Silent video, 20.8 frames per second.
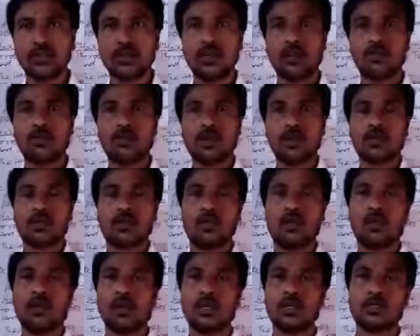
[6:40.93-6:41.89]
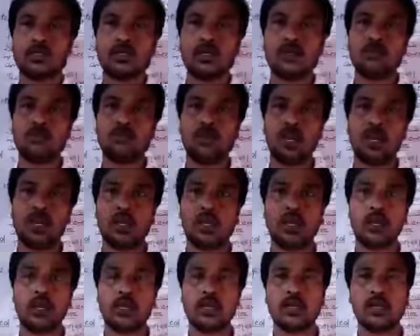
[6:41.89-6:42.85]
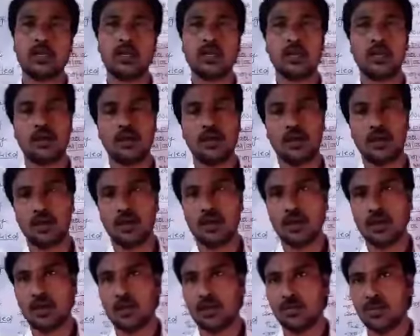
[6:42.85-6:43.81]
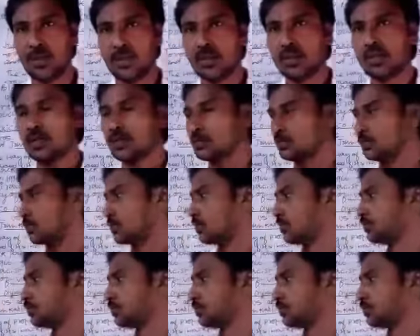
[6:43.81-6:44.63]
They were called as the black Americans.